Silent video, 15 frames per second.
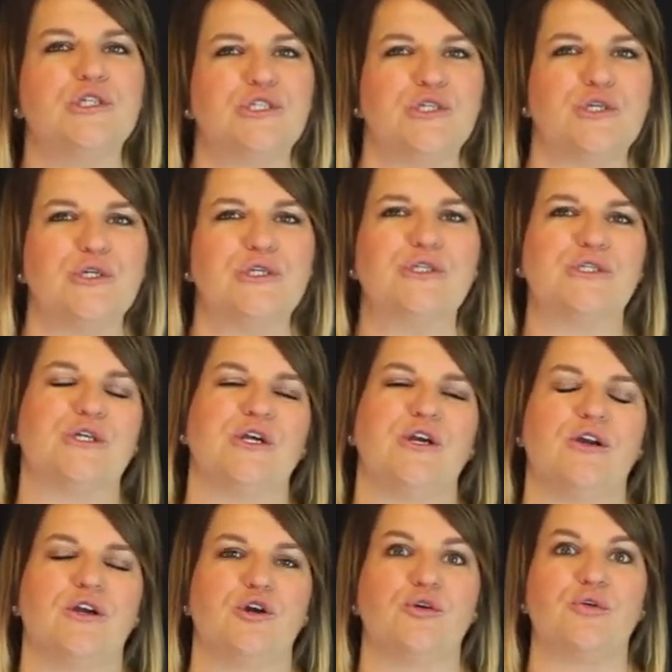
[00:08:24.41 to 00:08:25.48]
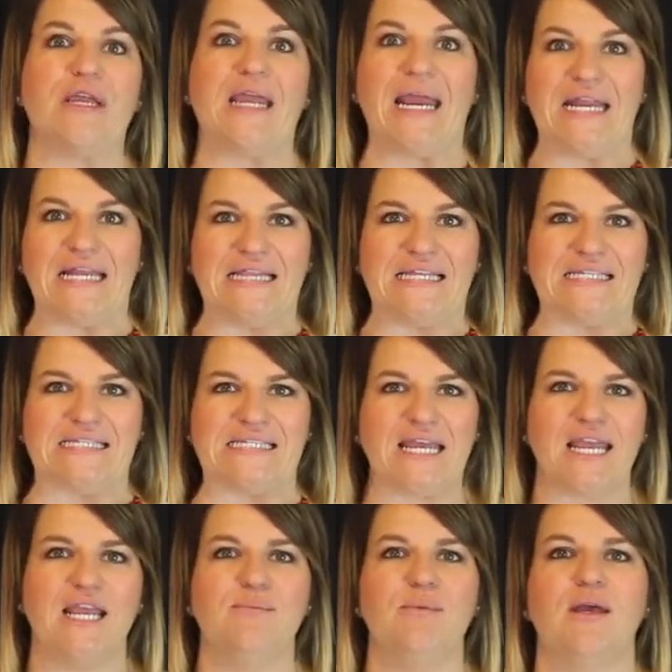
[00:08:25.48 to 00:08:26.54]
students are created the
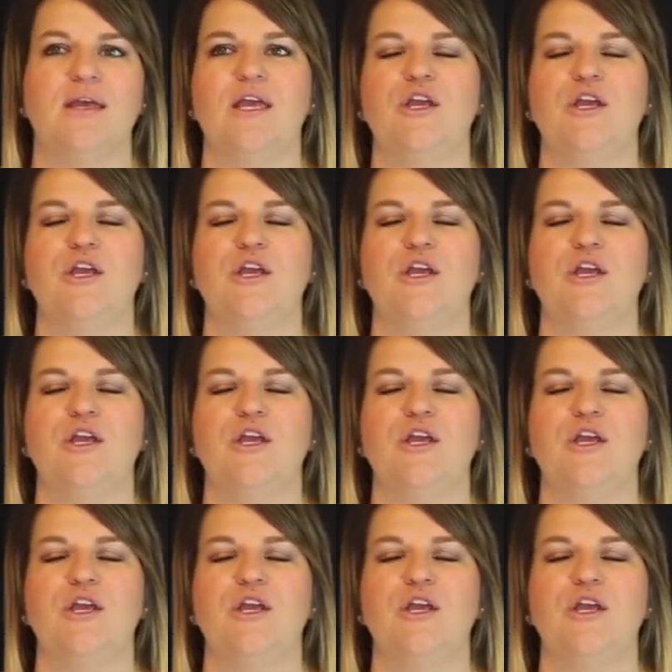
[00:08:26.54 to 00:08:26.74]
same.